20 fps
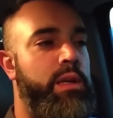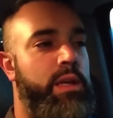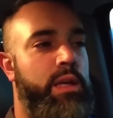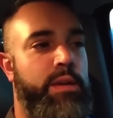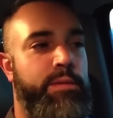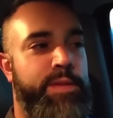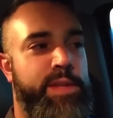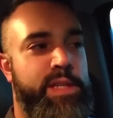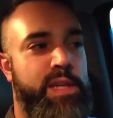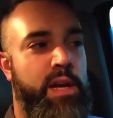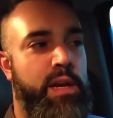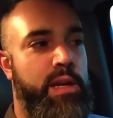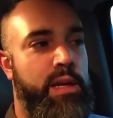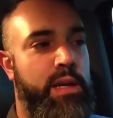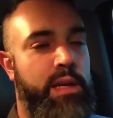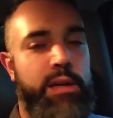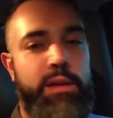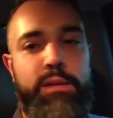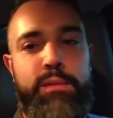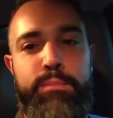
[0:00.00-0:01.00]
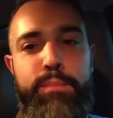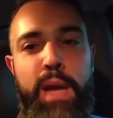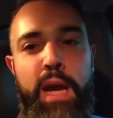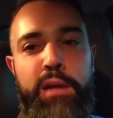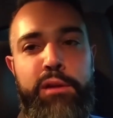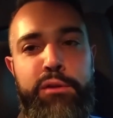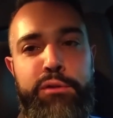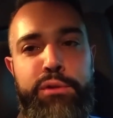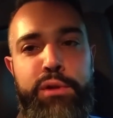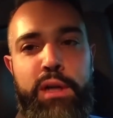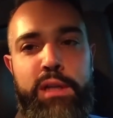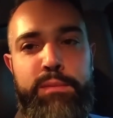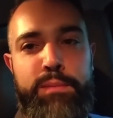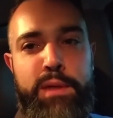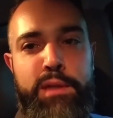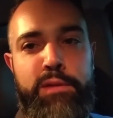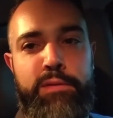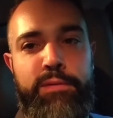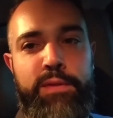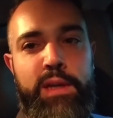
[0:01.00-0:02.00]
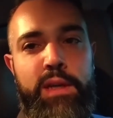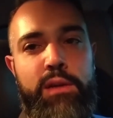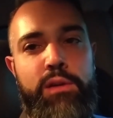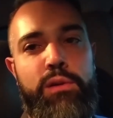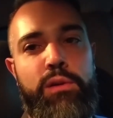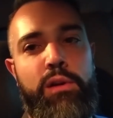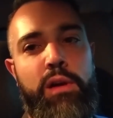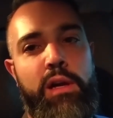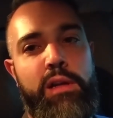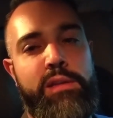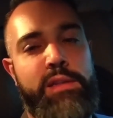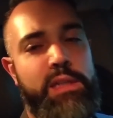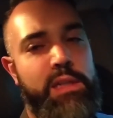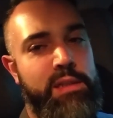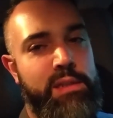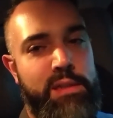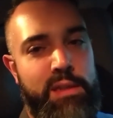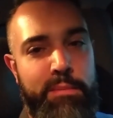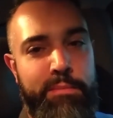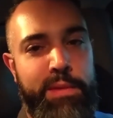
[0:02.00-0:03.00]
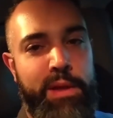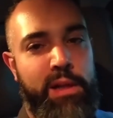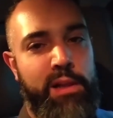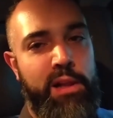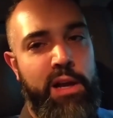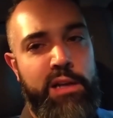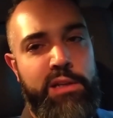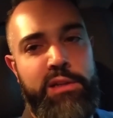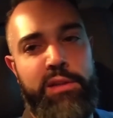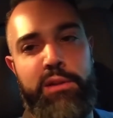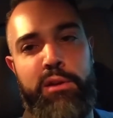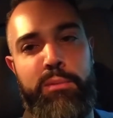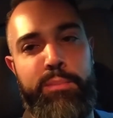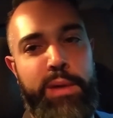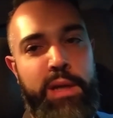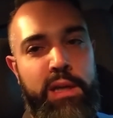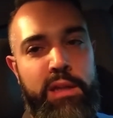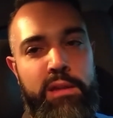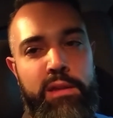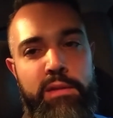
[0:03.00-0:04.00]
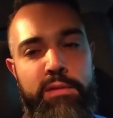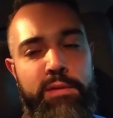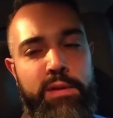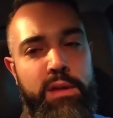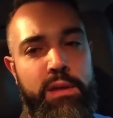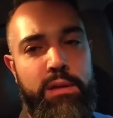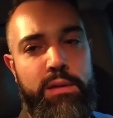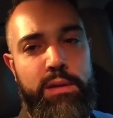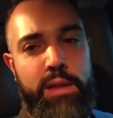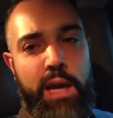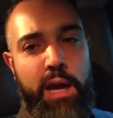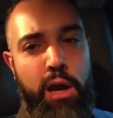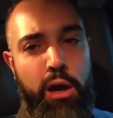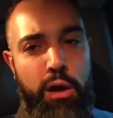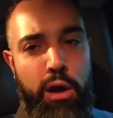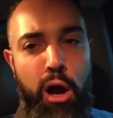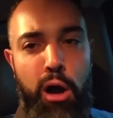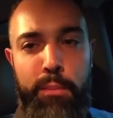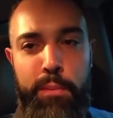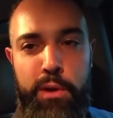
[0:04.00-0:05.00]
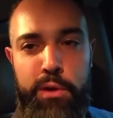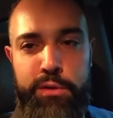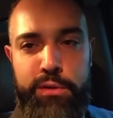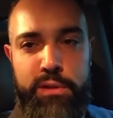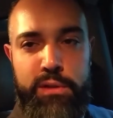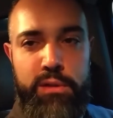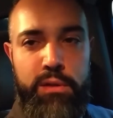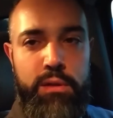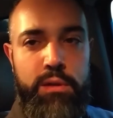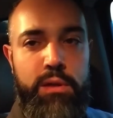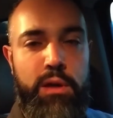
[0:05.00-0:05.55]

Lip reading: If it's on a manual transmission vehicle, I'll just slip the clutch a little bit and almost